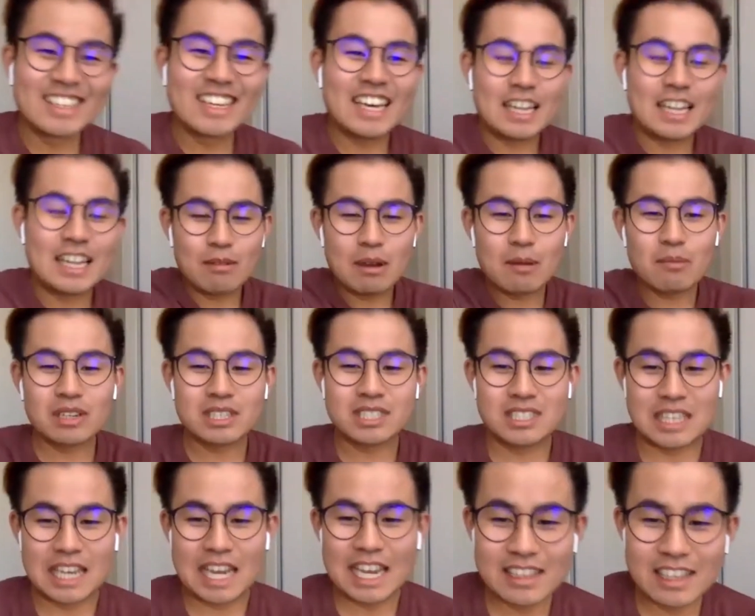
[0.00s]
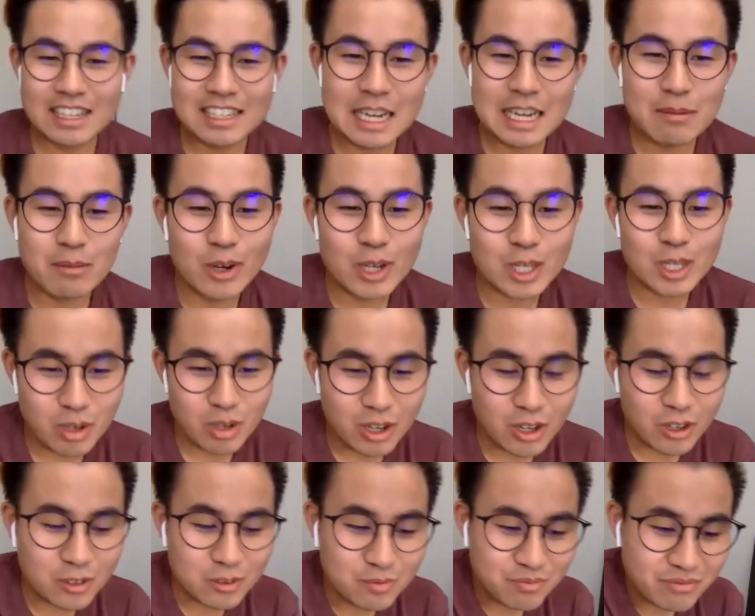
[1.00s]
And I remember seeing the demo as
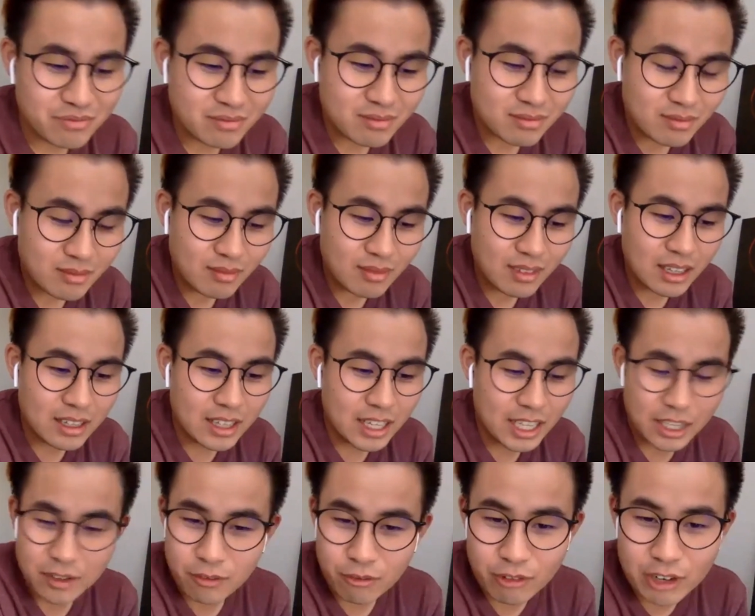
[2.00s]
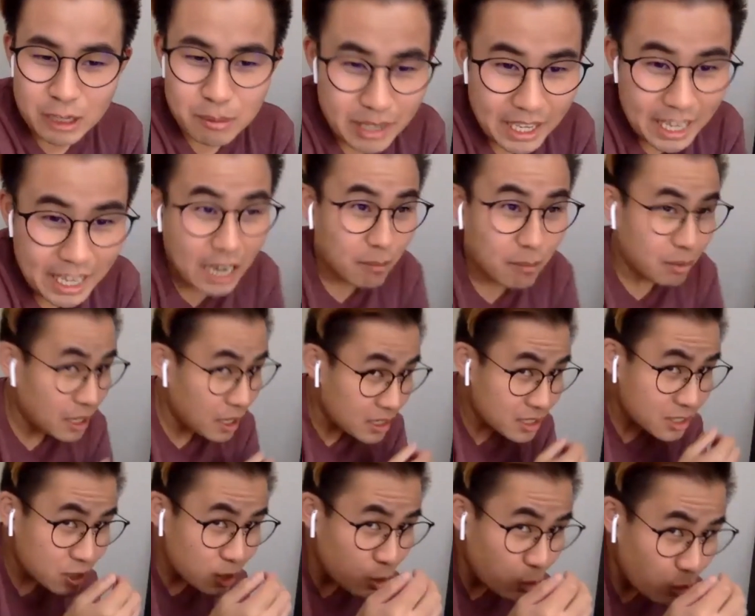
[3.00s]
well. Like, it freaked me out, but I
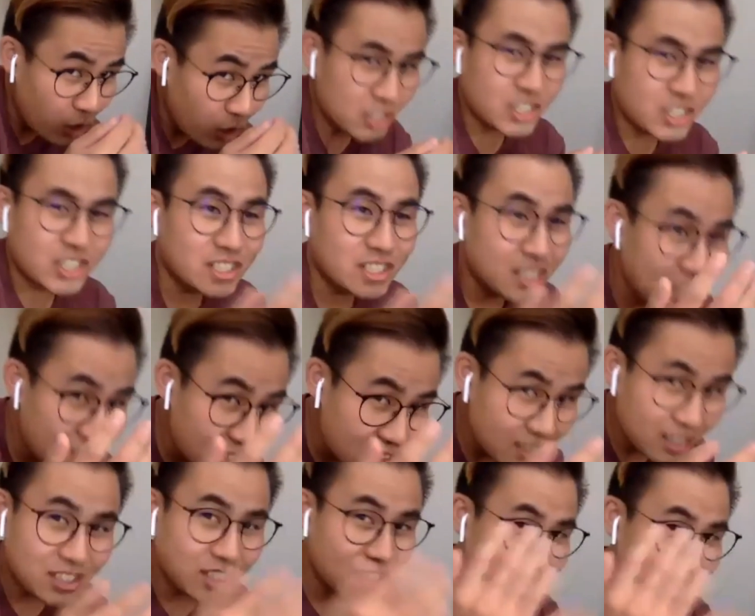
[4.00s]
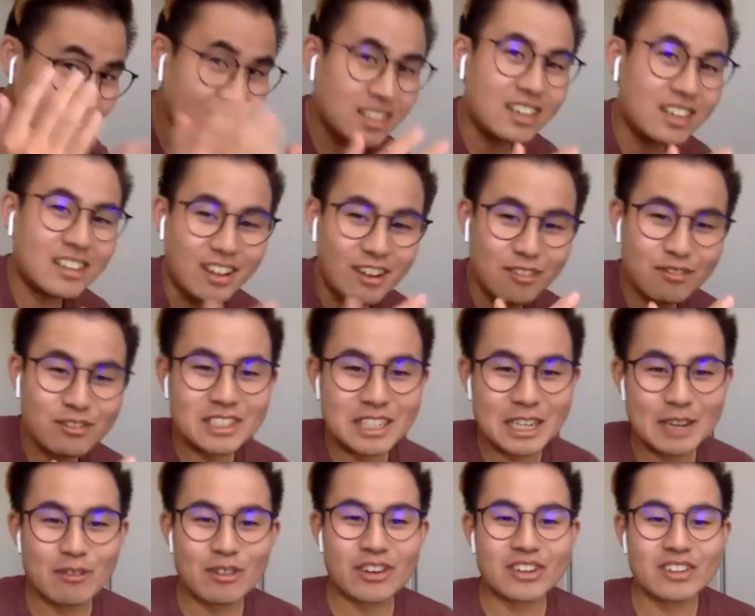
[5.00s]
still watched because I love the
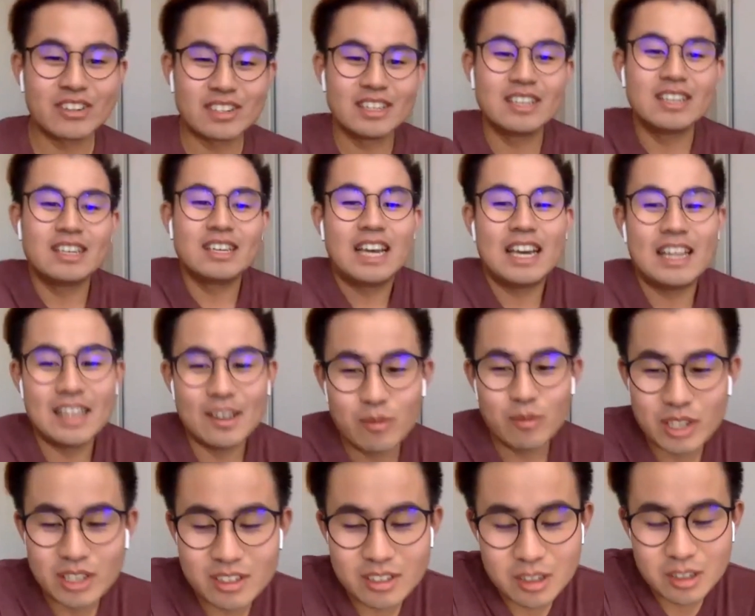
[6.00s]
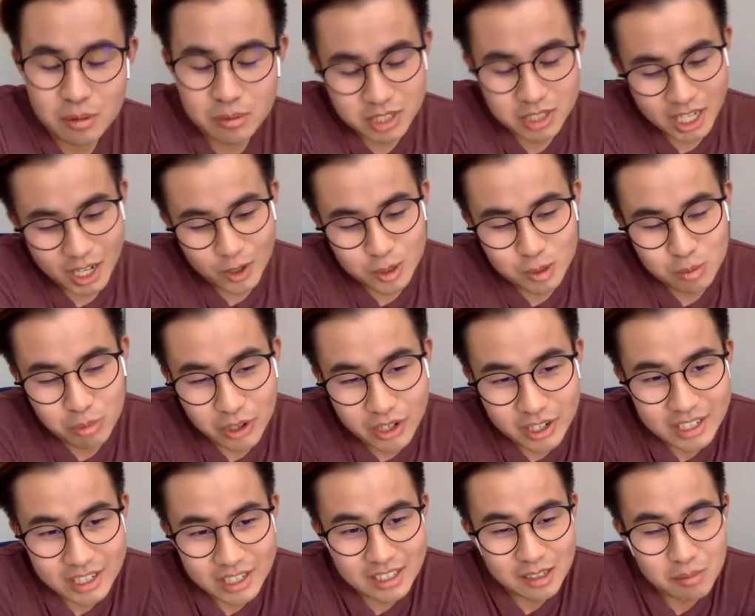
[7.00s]
demo. And then when the tiles
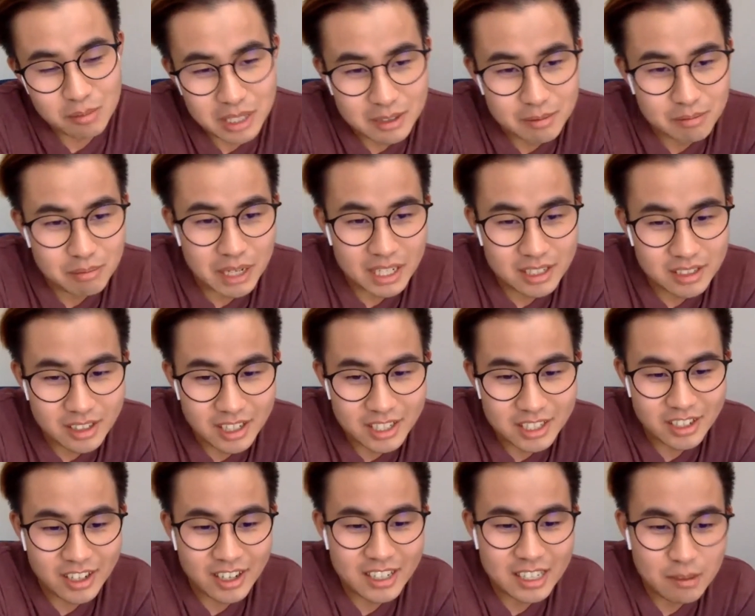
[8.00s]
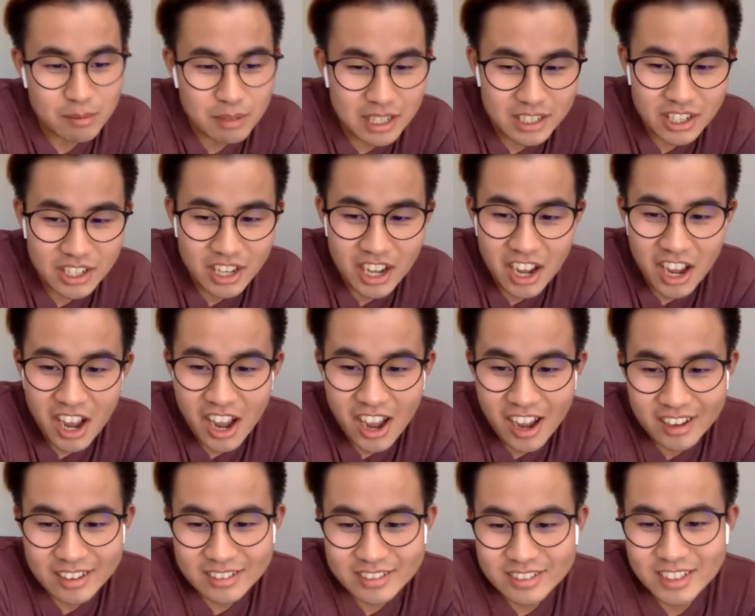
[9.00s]
broke and the big bad guy died, I'm like,
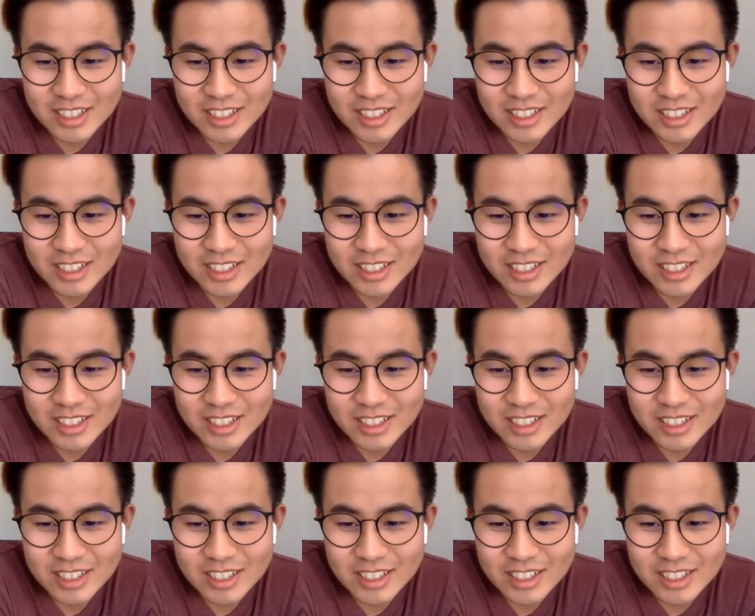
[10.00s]
yeah.